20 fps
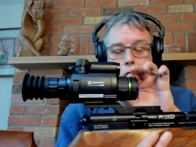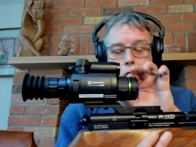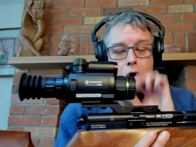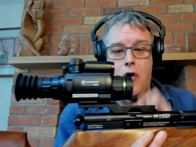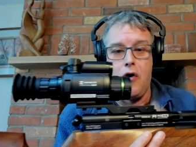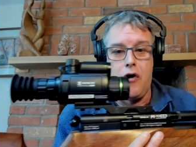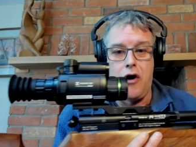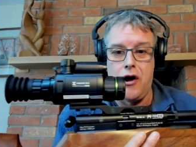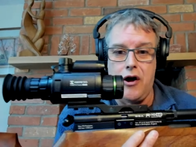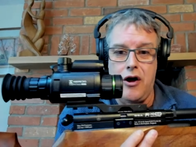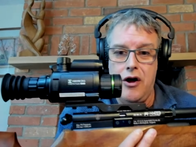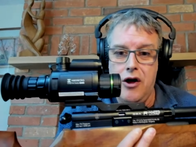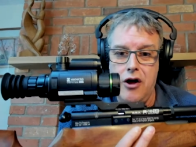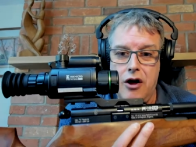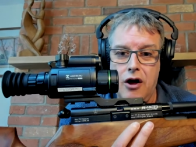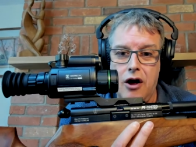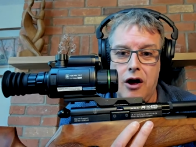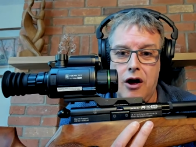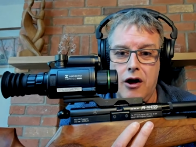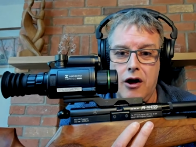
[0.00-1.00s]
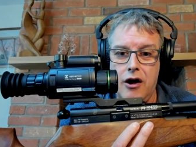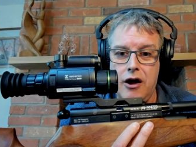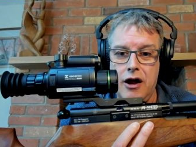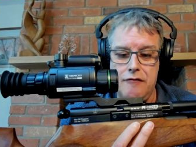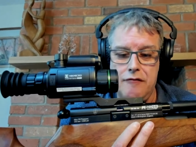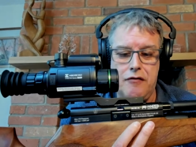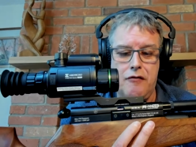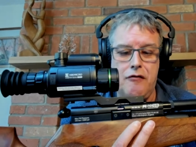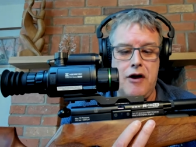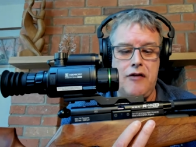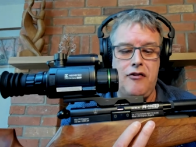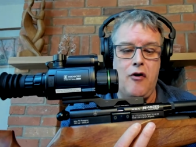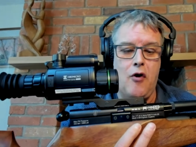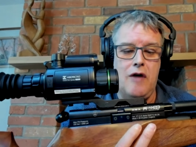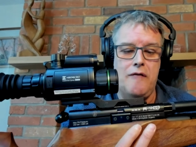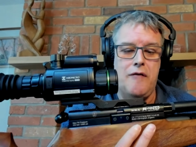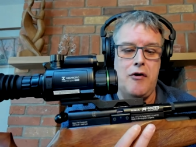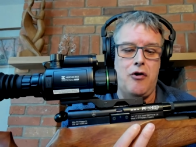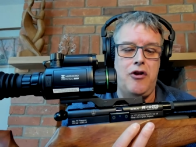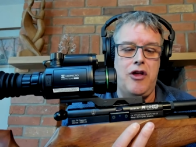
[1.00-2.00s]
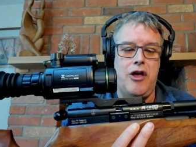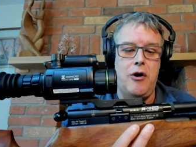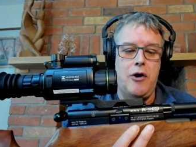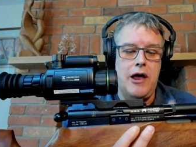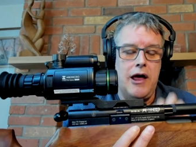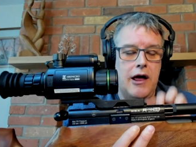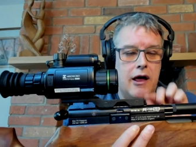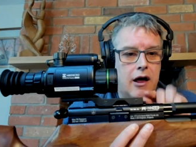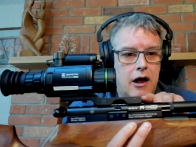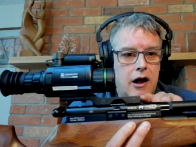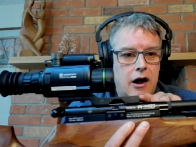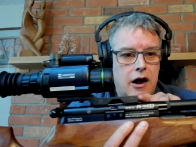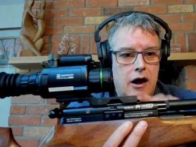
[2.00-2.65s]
or a, a an infrared night vision unit,